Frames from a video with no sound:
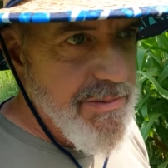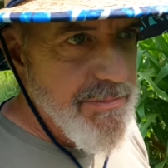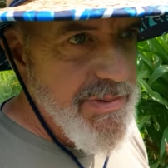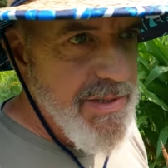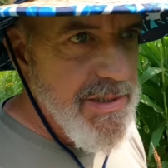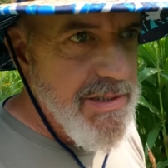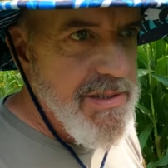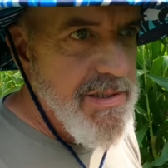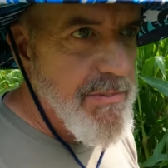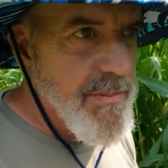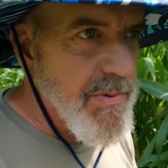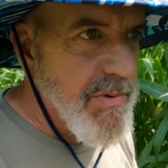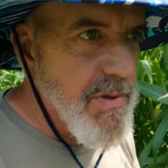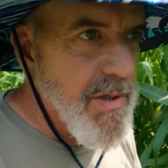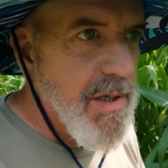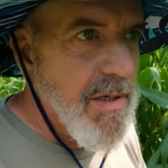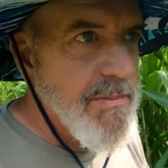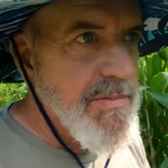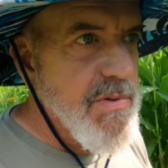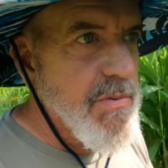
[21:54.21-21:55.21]
I mean, a couple
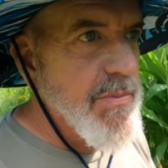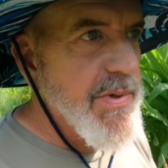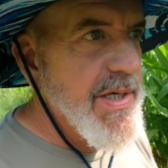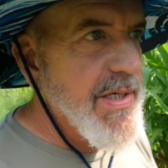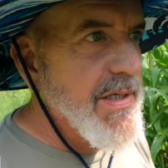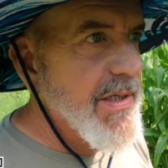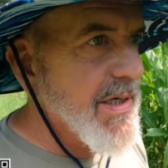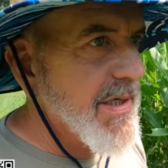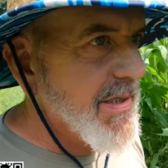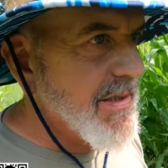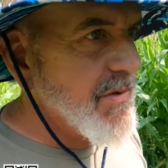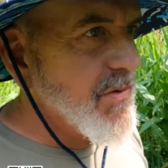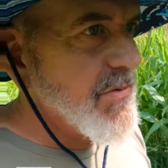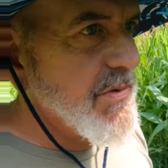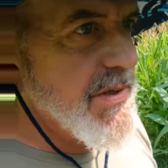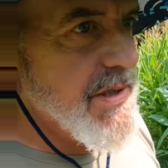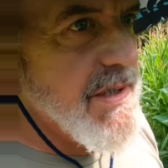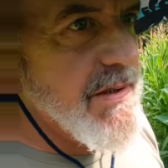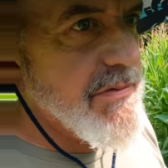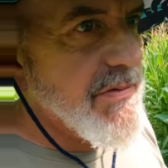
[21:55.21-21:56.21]
cobs a week, and I can
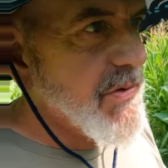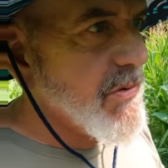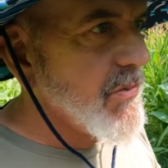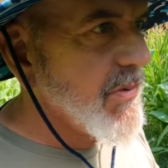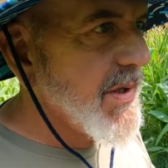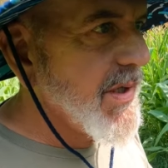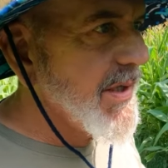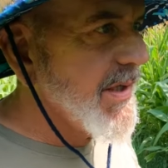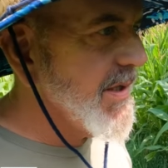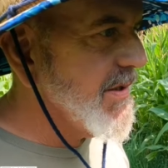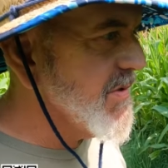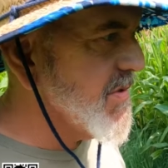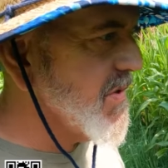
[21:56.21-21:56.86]
only give it away,